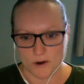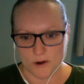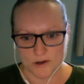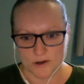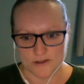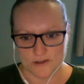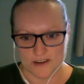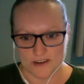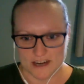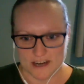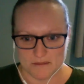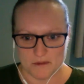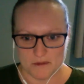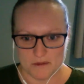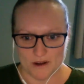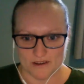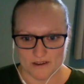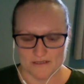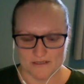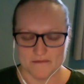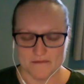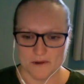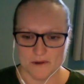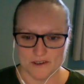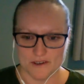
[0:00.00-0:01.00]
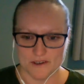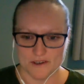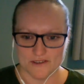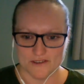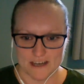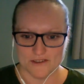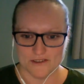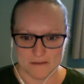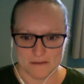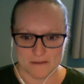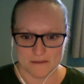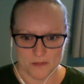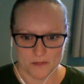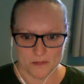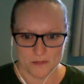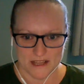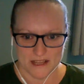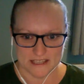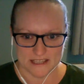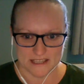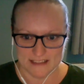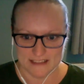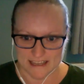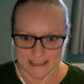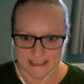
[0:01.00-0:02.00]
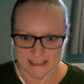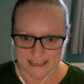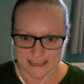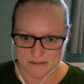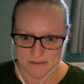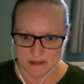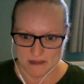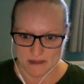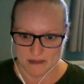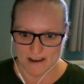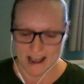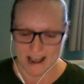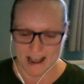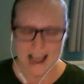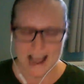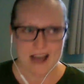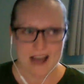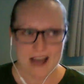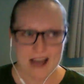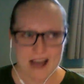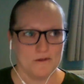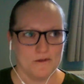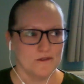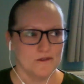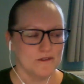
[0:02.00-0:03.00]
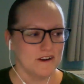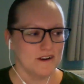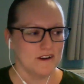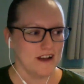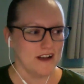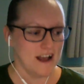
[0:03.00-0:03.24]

pondering upon this and thinking about how